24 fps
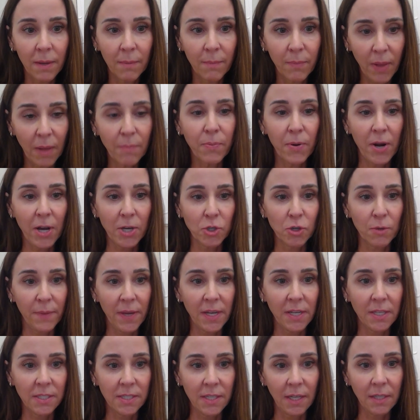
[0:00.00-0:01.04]
blood pressure
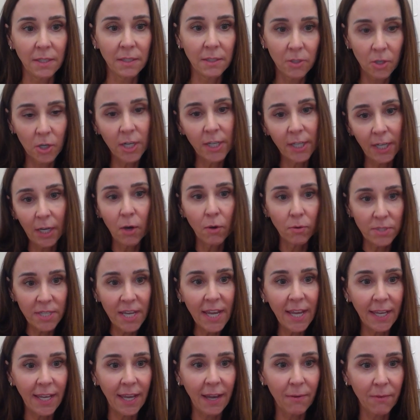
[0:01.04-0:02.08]
medicine, you're going to go
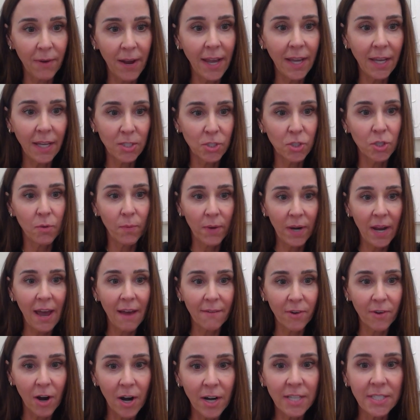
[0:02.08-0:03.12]
take it, right? Because you don't want to
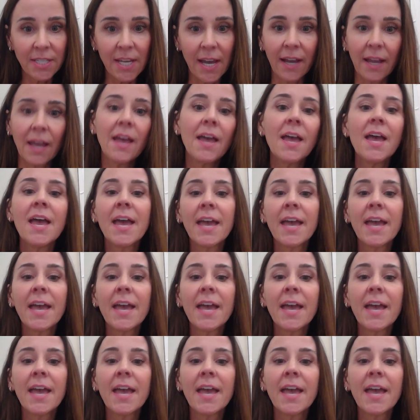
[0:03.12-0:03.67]
have a heart attack.